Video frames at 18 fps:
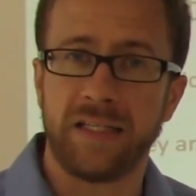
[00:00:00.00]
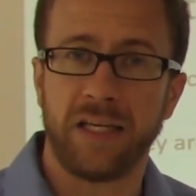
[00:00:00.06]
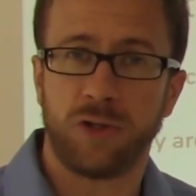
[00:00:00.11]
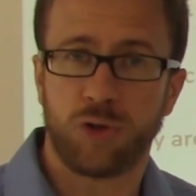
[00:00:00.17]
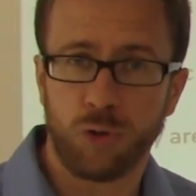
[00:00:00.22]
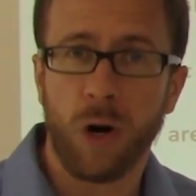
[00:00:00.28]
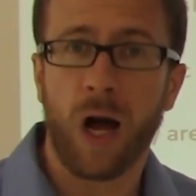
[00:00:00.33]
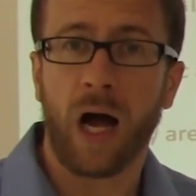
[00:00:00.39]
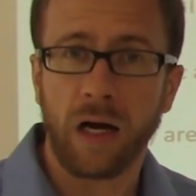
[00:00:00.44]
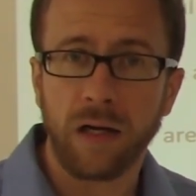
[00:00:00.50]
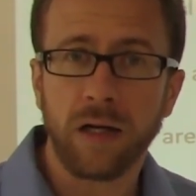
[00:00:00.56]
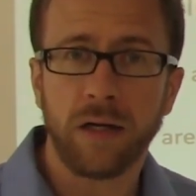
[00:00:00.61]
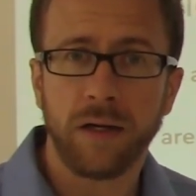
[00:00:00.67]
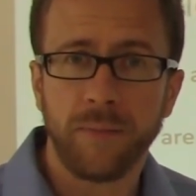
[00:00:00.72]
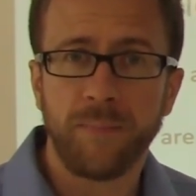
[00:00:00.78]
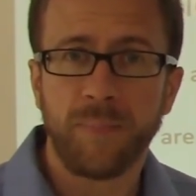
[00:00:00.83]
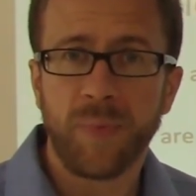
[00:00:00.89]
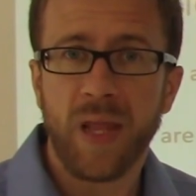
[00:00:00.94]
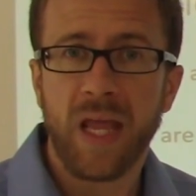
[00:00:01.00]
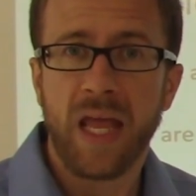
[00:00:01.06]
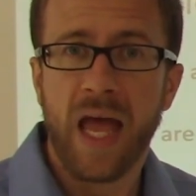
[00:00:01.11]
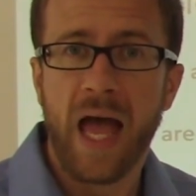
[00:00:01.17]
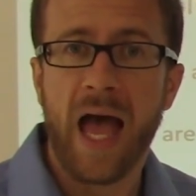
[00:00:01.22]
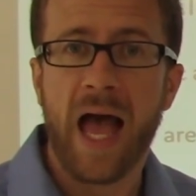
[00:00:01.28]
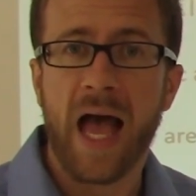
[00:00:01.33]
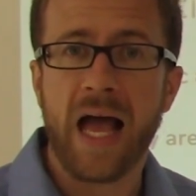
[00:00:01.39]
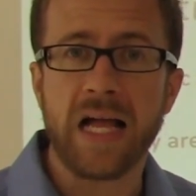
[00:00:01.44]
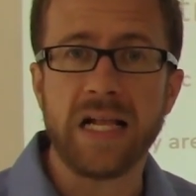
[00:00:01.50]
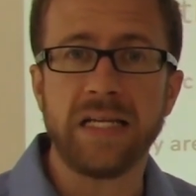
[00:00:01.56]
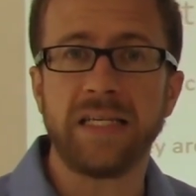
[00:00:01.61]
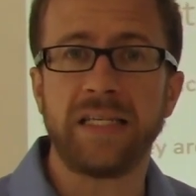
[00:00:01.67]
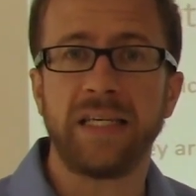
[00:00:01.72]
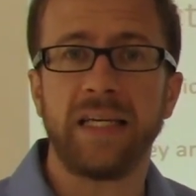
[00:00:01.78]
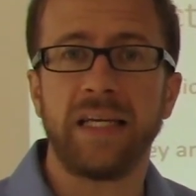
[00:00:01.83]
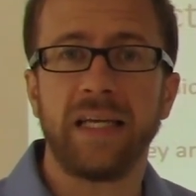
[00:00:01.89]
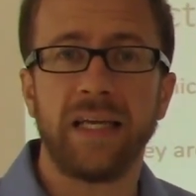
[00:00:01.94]
drug, and
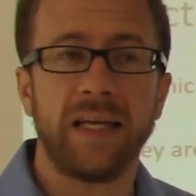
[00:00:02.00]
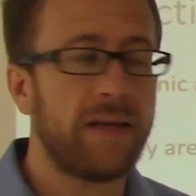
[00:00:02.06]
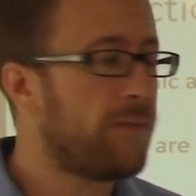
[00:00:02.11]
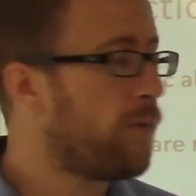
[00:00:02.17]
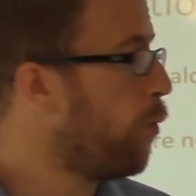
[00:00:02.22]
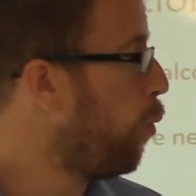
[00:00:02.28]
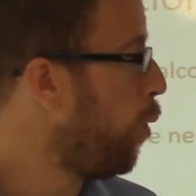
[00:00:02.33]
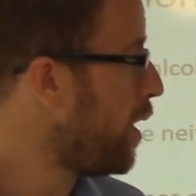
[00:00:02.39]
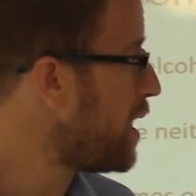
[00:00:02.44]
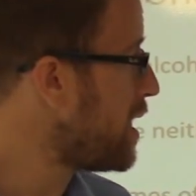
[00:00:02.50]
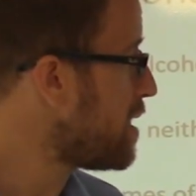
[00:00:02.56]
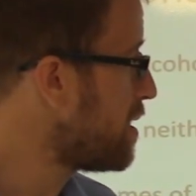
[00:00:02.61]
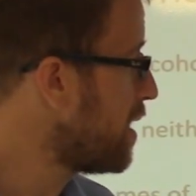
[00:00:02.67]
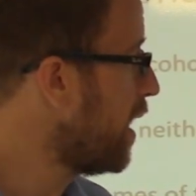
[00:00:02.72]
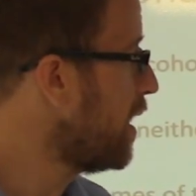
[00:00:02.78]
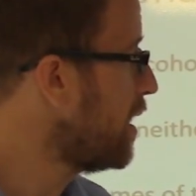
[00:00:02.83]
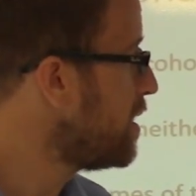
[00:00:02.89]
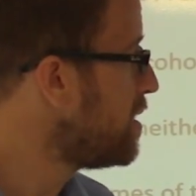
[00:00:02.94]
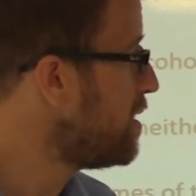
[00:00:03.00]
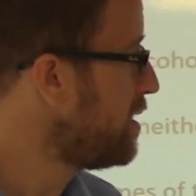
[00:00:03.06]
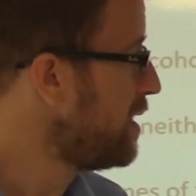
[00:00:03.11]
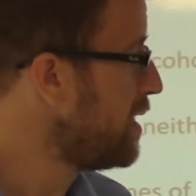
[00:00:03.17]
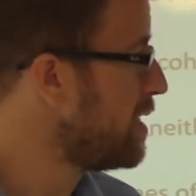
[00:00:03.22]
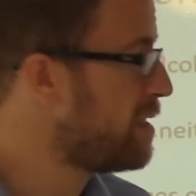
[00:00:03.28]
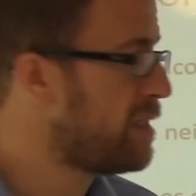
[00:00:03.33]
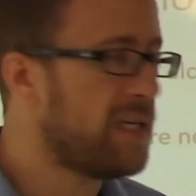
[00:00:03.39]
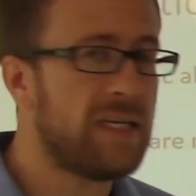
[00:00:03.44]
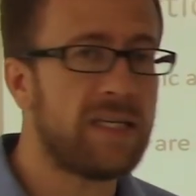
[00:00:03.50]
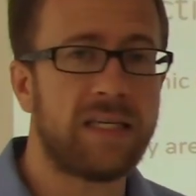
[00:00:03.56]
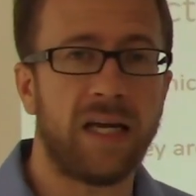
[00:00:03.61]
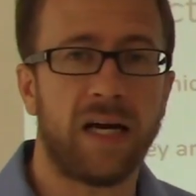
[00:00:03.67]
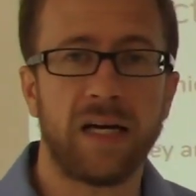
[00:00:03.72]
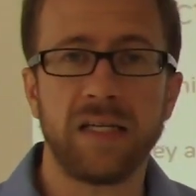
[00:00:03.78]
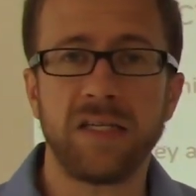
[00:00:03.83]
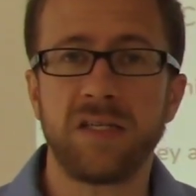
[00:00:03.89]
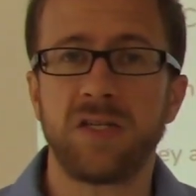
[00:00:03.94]
what it does is it
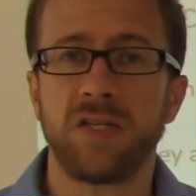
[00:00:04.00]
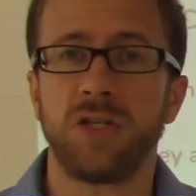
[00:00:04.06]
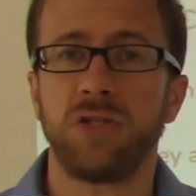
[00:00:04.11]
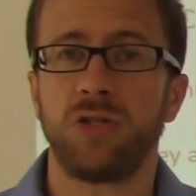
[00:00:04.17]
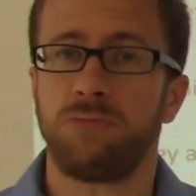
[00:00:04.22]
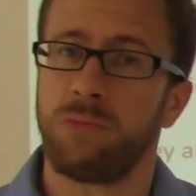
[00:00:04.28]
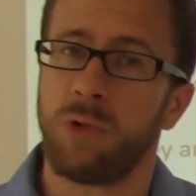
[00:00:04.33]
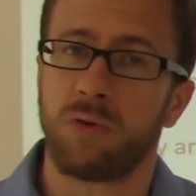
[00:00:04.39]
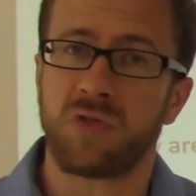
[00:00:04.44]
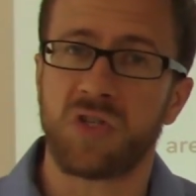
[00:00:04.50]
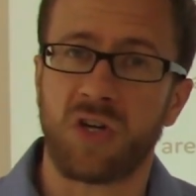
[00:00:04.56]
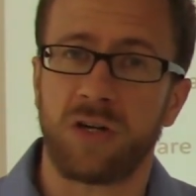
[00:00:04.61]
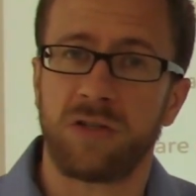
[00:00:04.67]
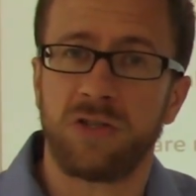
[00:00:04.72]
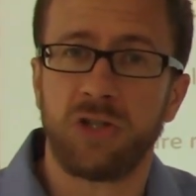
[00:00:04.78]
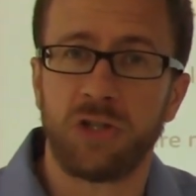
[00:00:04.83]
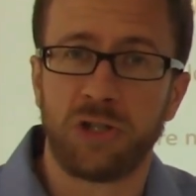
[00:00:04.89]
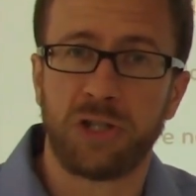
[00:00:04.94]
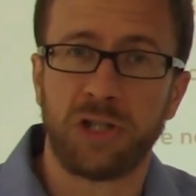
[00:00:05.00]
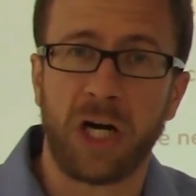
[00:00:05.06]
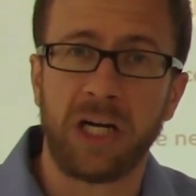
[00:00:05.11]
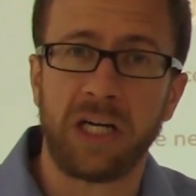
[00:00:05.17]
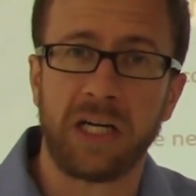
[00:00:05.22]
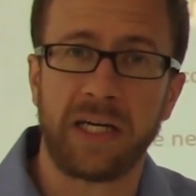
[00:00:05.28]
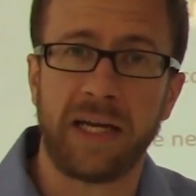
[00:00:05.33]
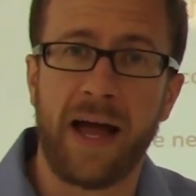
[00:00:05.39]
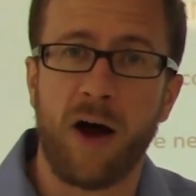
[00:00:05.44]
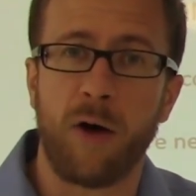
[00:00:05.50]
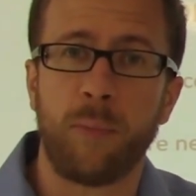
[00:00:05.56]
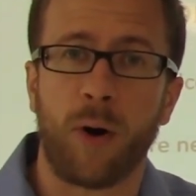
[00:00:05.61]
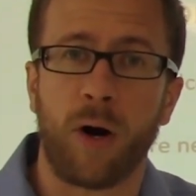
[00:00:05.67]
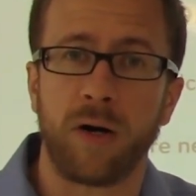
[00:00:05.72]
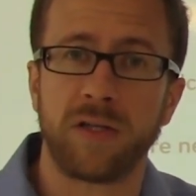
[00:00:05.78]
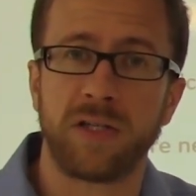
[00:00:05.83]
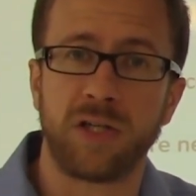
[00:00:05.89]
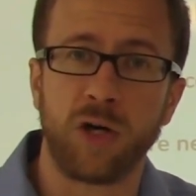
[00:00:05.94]
does, start to shut down
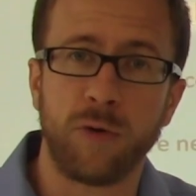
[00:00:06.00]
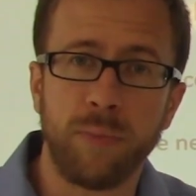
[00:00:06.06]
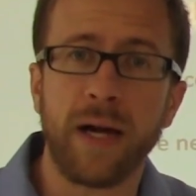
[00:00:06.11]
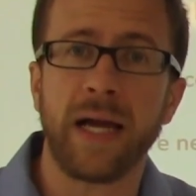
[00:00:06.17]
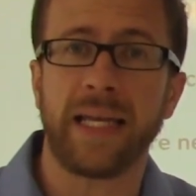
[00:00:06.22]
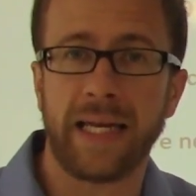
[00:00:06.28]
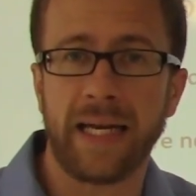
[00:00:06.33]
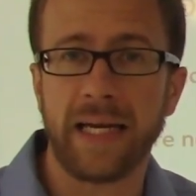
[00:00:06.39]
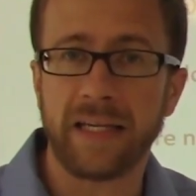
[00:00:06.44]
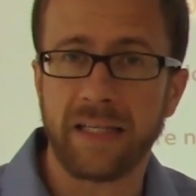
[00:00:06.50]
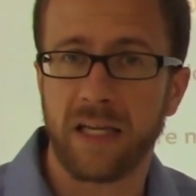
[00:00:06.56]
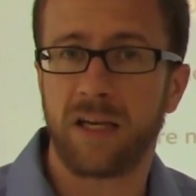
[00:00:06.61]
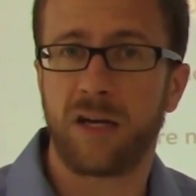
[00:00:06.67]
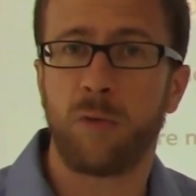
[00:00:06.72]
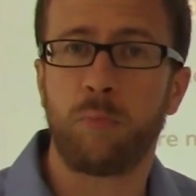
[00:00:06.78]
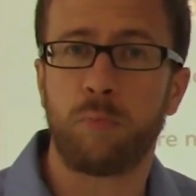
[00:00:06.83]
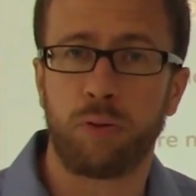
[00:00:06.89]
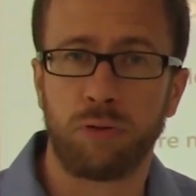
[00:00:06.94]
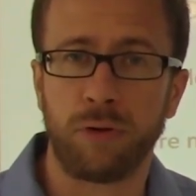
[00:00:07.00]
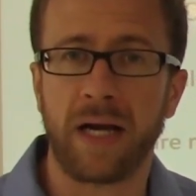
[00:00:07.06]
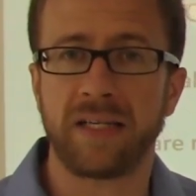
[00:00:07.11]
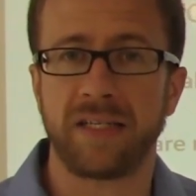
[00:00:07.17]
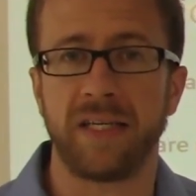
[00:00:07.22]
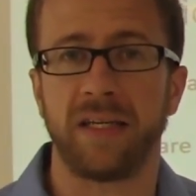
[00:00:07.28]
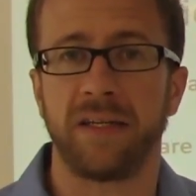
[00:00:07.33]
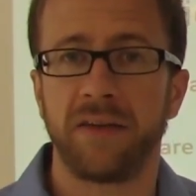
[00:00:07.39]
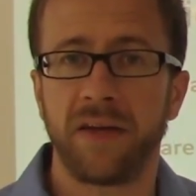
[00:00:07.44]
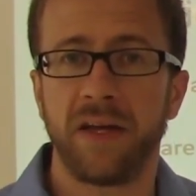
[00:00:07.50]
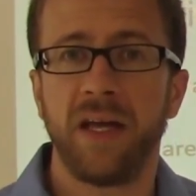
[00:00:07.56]
parts of your brain. It is a depressant.